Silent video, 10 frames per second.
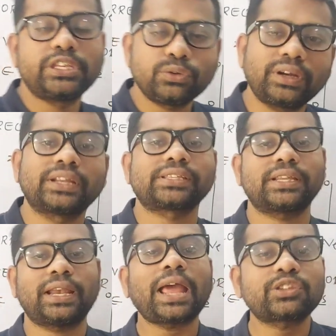need to
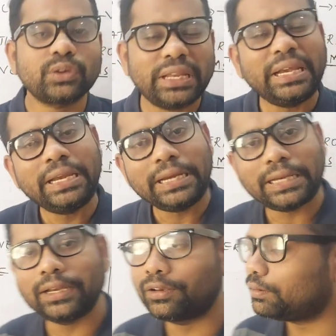understand. Actually in
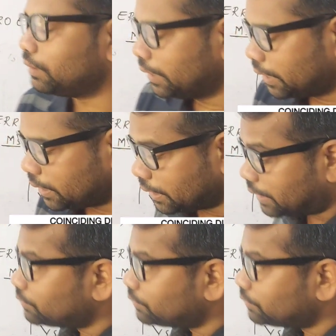detail, in the